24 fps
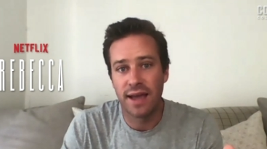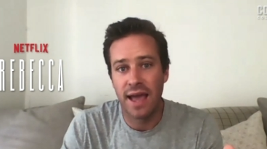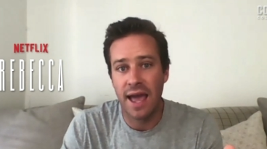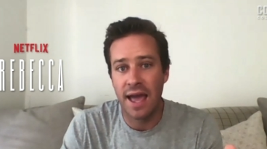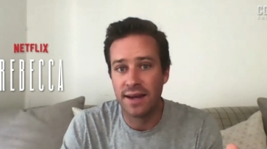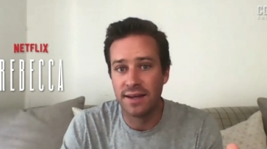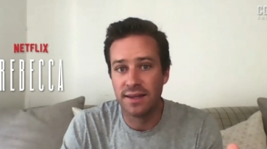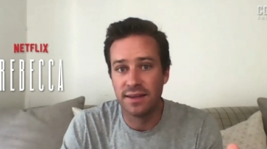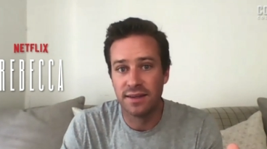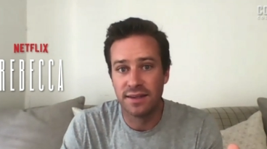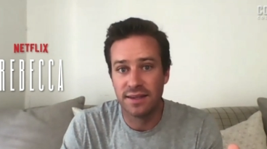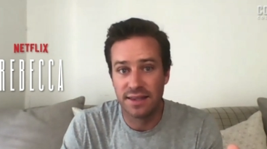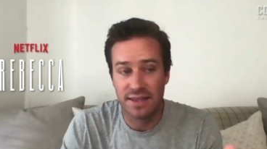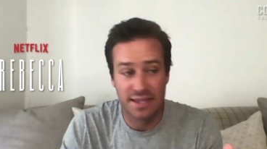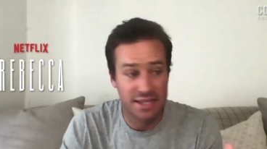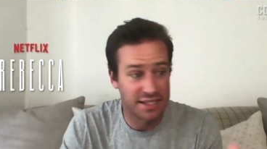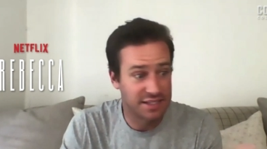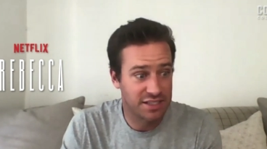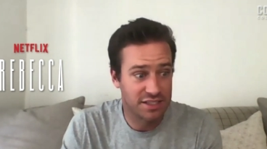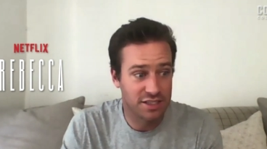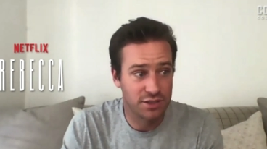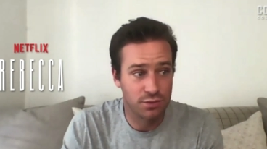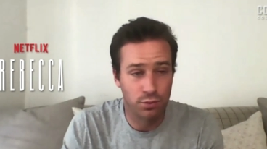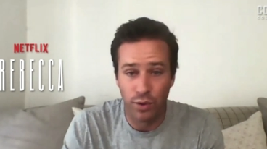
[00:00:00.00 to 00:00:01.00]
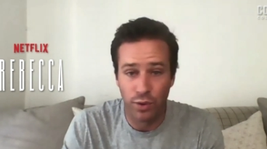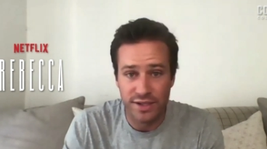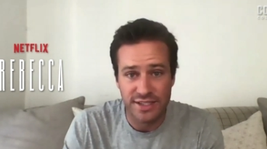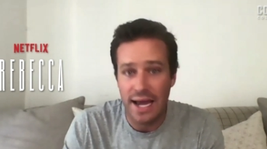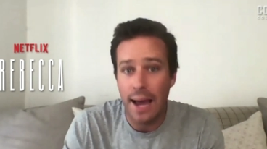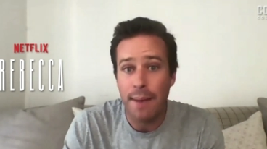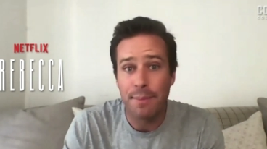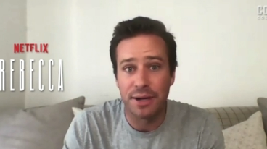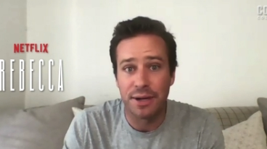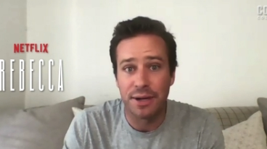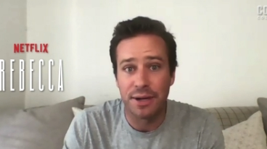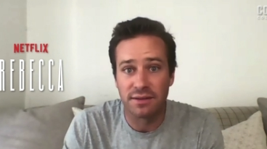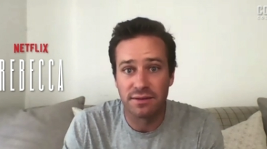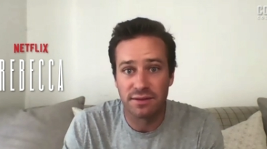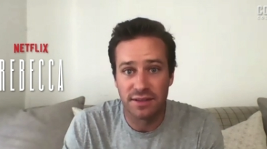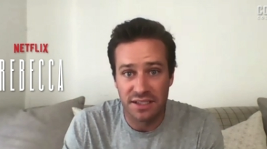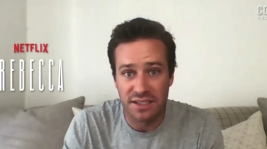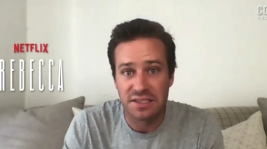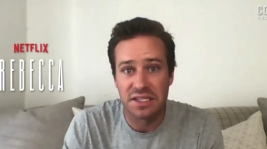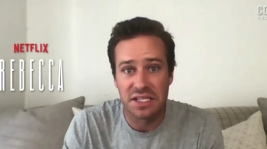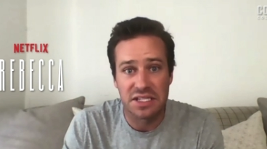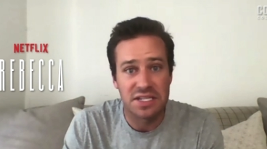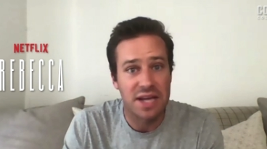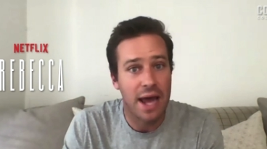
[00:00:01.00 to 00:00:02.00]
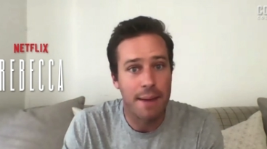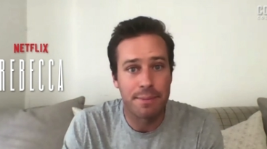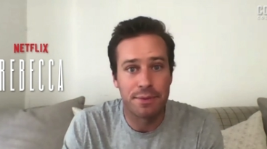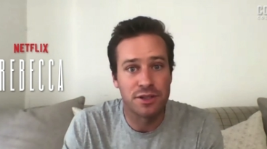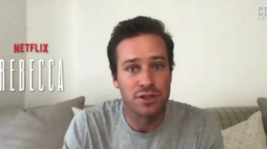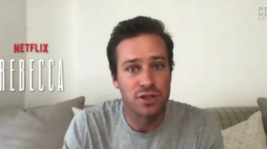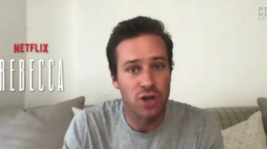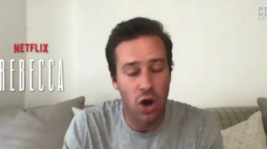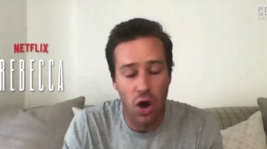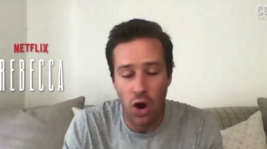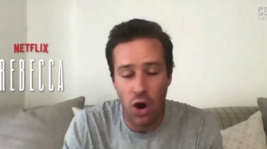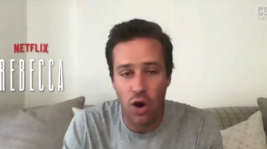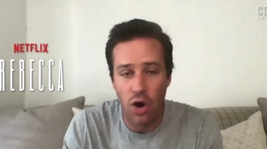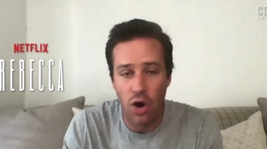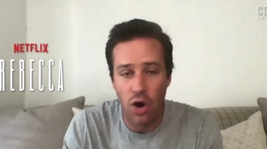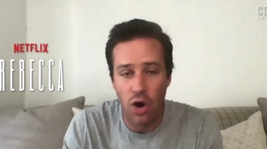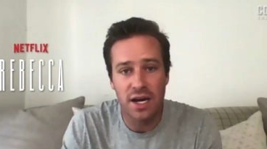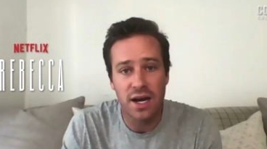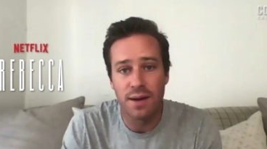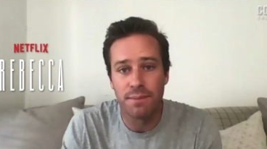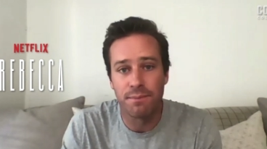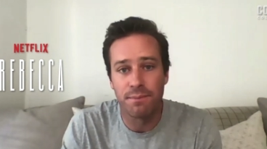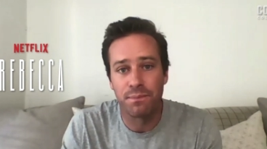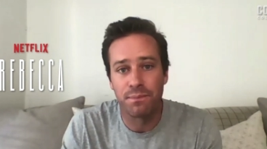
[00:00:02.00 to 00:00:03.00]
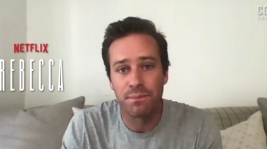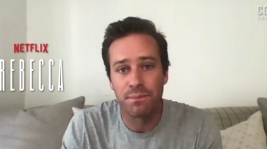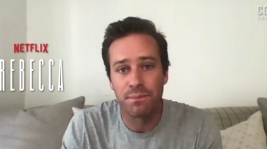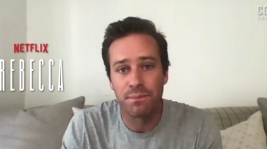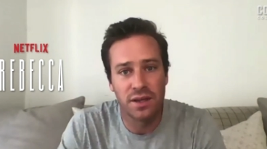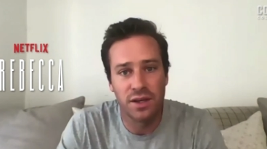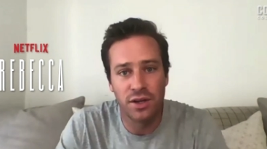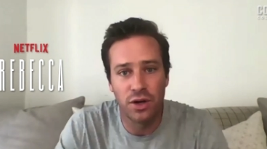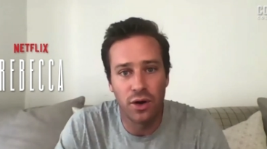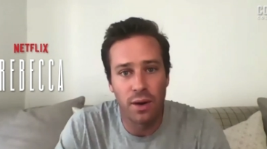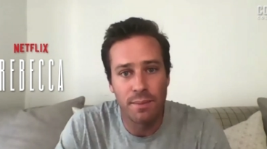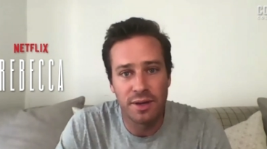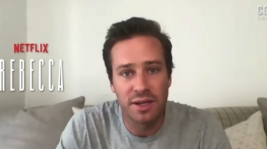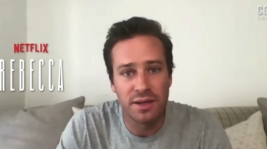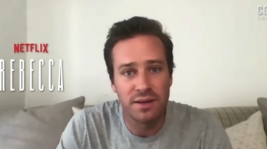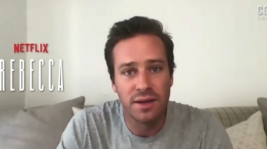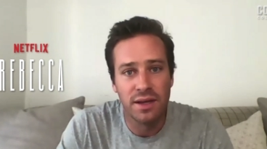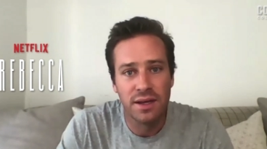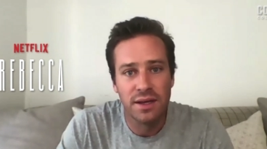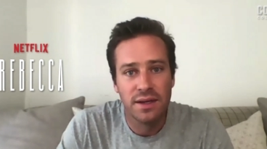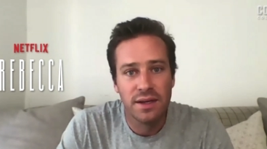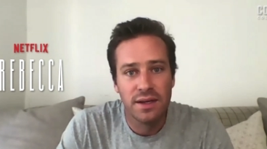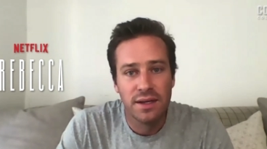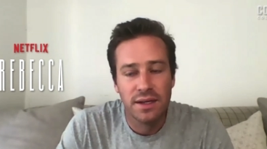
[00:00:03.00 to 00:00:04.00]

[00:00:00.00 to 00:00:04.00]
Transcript: And this is what's happening. This happens all the time. You know, I mean,